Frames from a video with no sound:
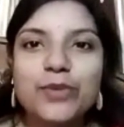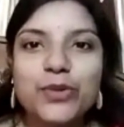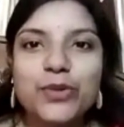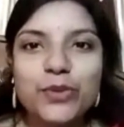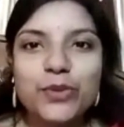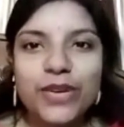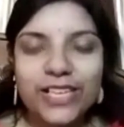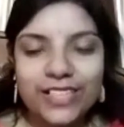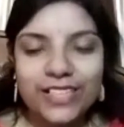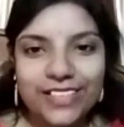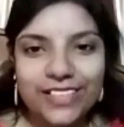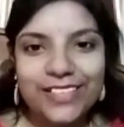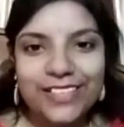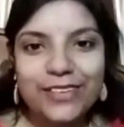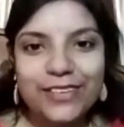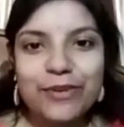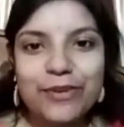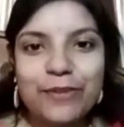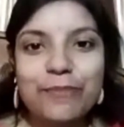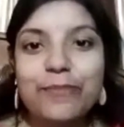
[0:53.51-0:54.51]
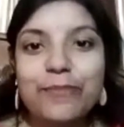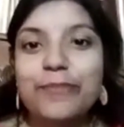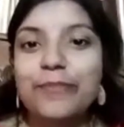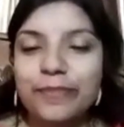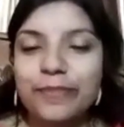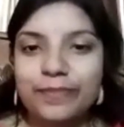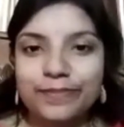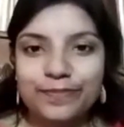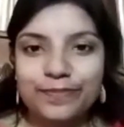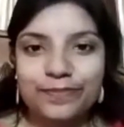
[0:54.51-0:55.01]
to attend our
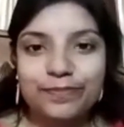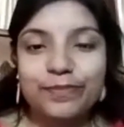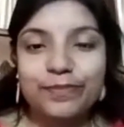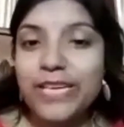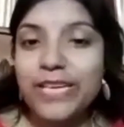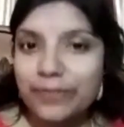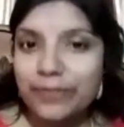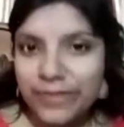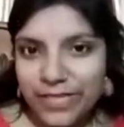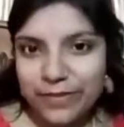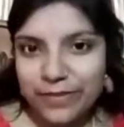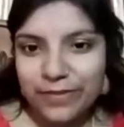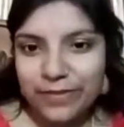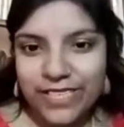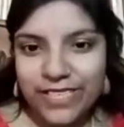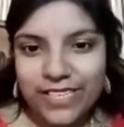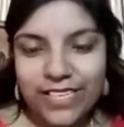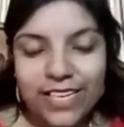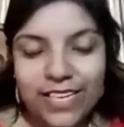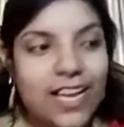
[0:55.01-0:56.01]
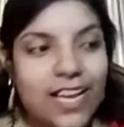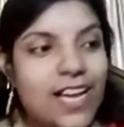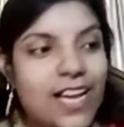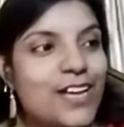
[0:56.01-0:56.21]
PMT meeting.